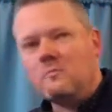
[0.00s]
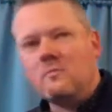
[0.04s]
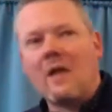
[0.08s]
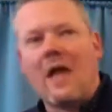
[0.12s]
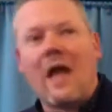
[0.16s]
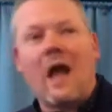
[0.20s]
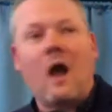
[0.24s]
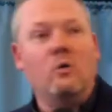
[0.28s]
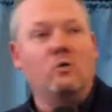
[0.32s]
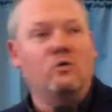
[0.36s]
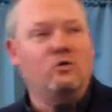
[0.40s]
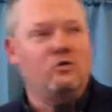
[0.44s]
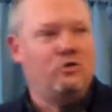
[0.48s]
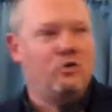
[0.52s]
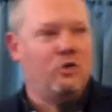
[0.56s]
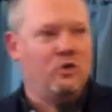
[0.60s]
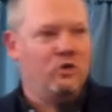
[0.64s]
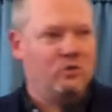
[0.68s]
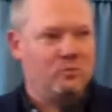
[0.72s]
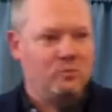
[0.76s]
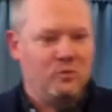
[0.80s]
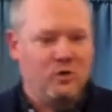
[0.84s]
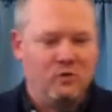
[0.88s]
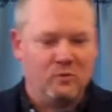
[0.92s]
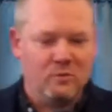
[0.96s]
house
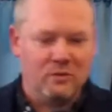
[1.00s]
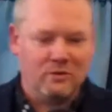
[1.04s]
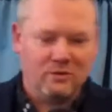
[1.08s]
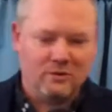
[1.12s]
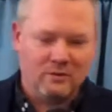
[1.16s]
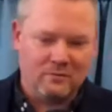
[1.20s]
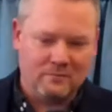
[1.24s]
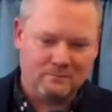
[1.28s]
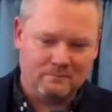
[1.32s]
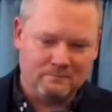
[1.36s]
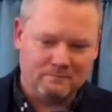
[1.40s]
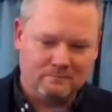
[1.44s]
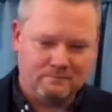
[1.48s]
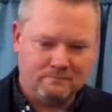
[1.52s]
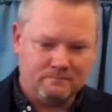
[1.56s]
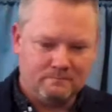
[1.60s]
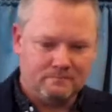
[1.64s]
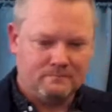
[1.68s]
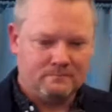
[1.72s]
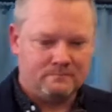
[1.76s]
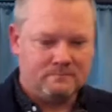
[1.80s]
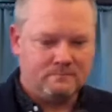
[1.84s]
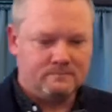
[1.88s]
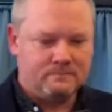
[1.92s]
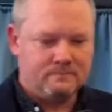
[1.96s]
church movement.
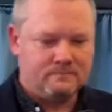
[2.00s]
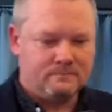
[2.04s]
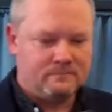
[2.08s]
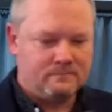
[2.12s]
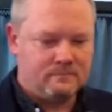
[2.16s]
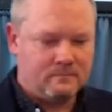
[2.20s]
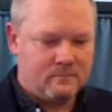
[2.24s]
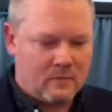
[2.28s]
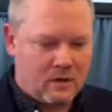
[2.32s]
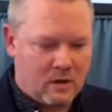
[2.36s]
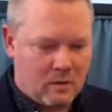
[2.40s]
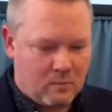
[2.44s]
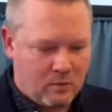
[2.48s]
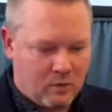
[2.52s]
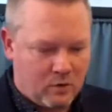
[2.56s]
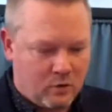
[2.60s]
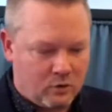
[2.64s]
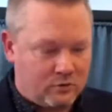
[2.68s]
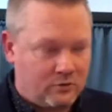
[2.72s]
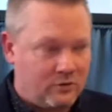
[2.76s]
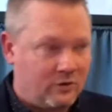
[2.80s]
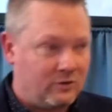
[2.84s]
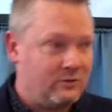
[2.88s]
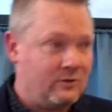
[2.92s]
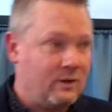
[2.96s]

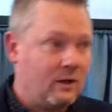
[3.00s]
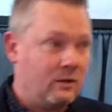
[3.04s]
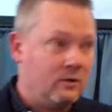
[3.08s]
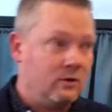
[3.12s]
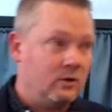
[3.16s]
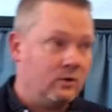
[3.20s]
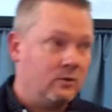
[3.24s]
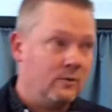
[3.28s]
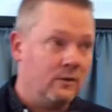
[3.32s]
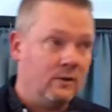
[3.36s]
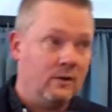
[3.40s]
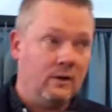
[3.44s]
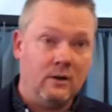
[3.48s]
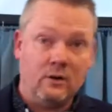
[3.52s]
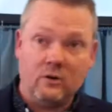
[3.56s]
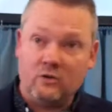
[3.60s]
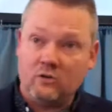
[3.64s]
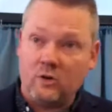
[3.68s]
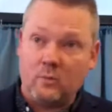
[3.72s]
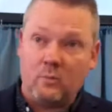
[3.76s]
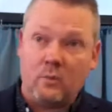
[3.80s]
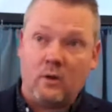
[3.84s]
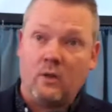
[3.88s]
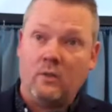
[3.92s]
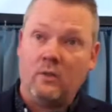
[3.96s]
Because the standards for
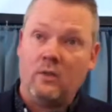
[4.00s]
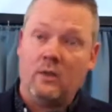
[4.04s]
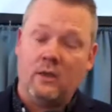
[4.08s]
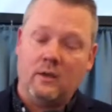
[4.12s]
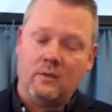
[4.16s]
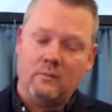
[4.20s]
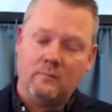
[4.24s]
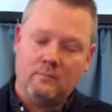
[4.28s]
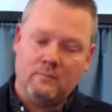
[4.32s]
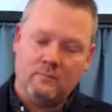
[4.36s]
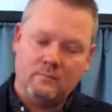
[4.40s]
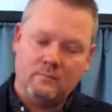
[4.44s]
leadership aren't there.